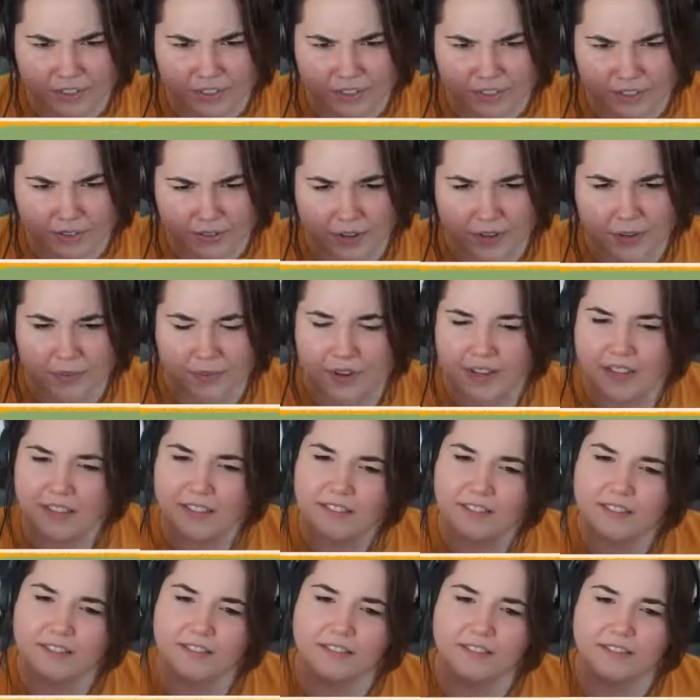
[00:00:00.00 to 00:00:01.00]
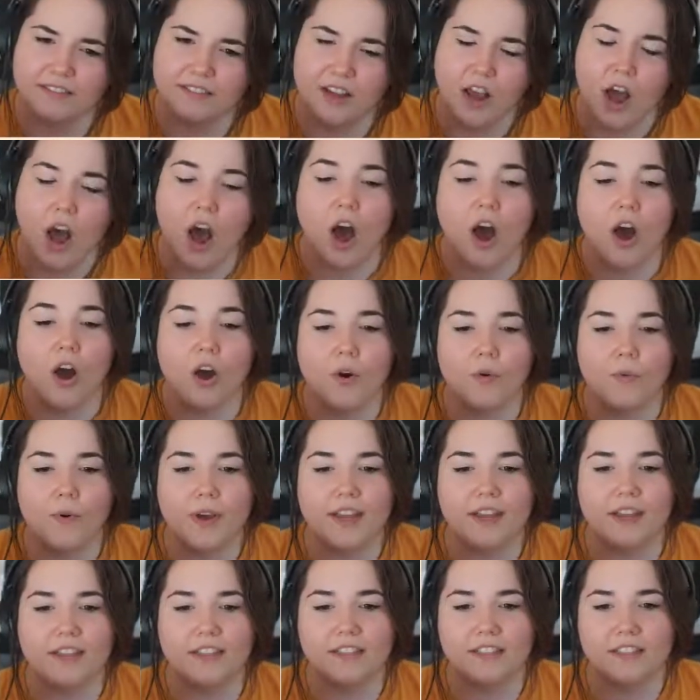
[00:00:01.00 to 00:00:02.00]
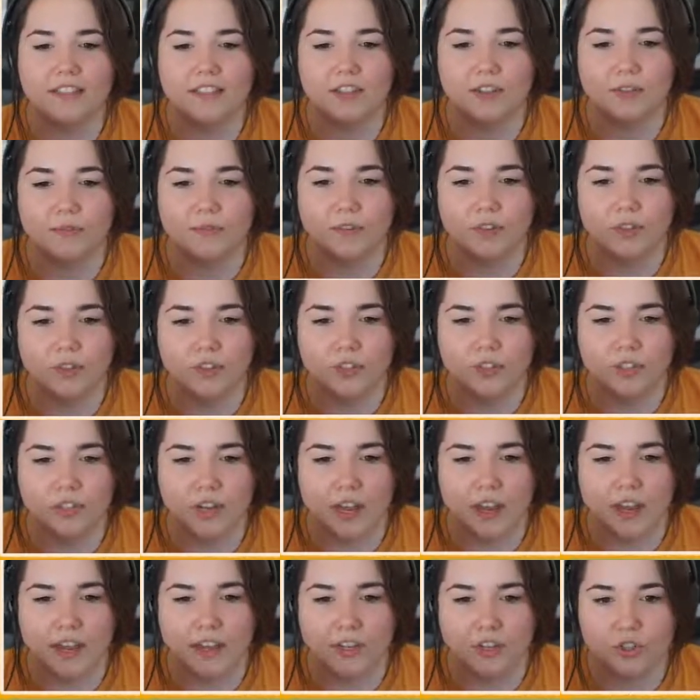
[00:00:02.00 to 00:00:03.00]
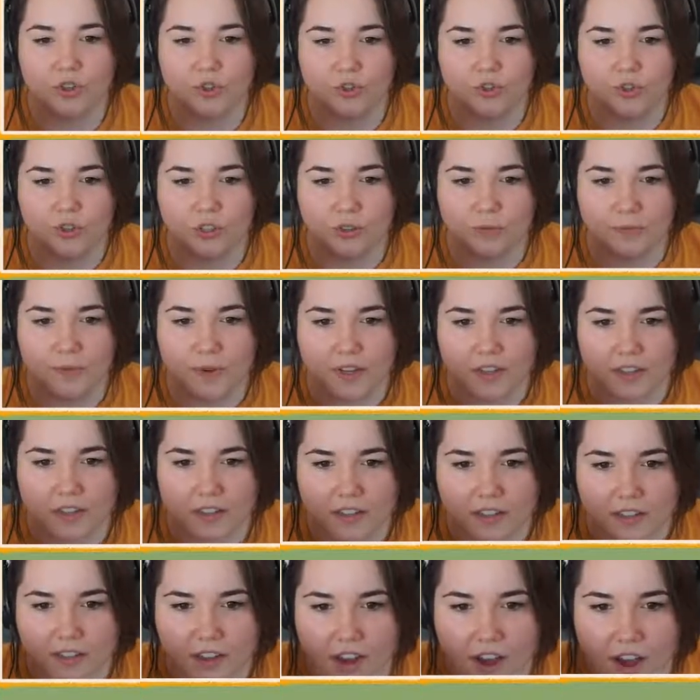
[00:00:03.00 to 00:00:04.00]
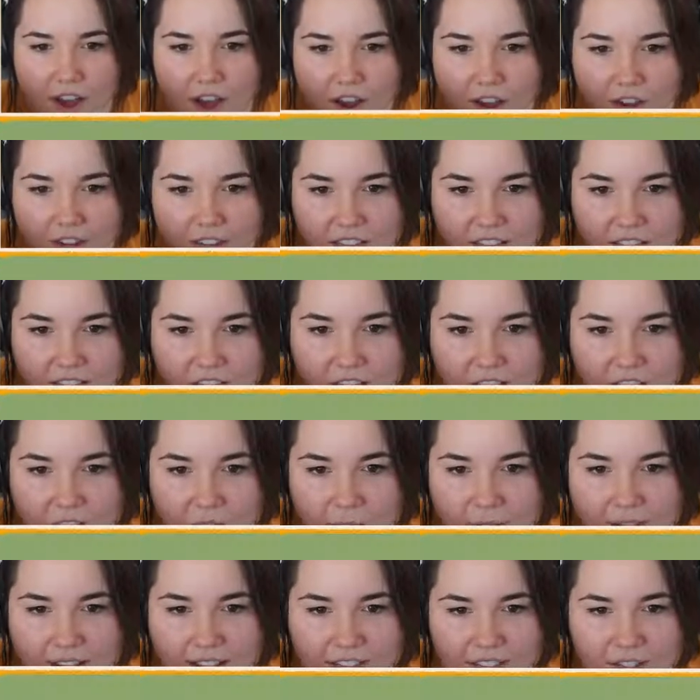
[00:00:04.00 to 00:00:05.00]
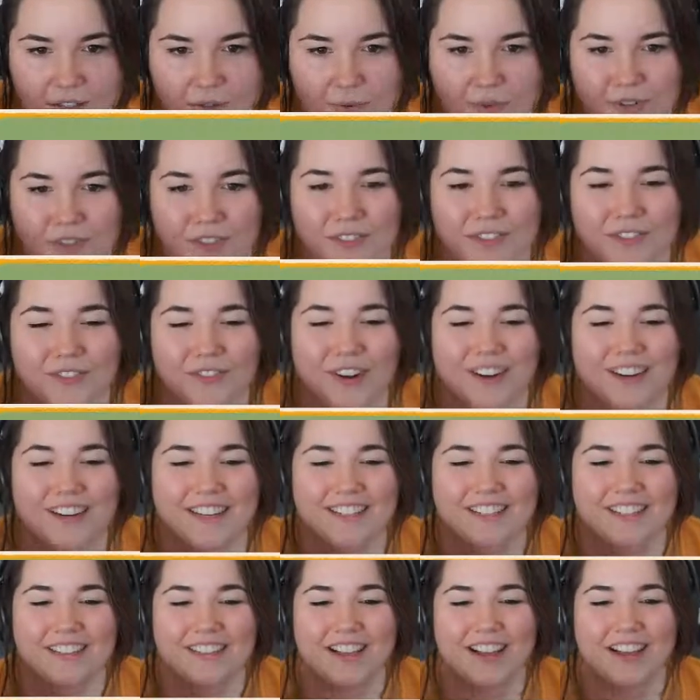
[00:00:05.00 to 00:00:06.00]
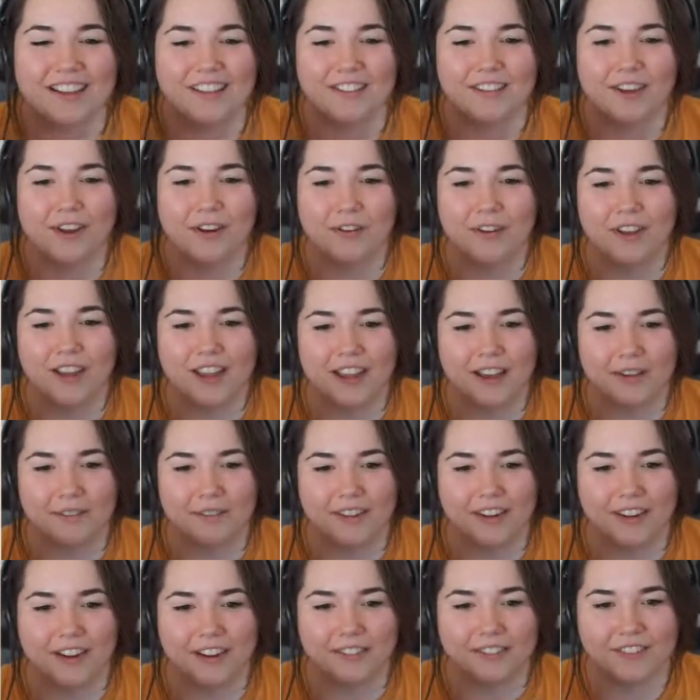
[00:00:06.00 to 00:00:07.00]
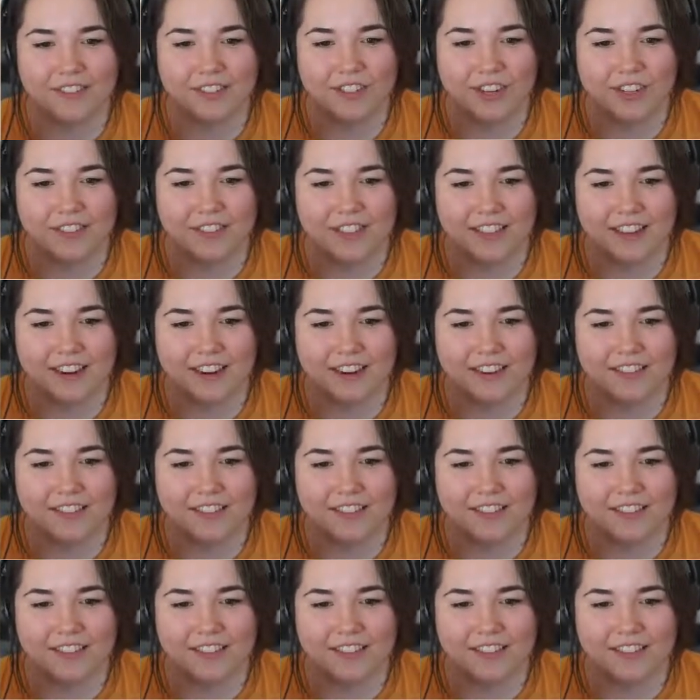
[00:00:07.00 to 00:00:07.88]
Wait, what? Oh, wait, is this your first children's book? Kilo West, the world's greatest klutz. Okay, I'm gonna have to check that out.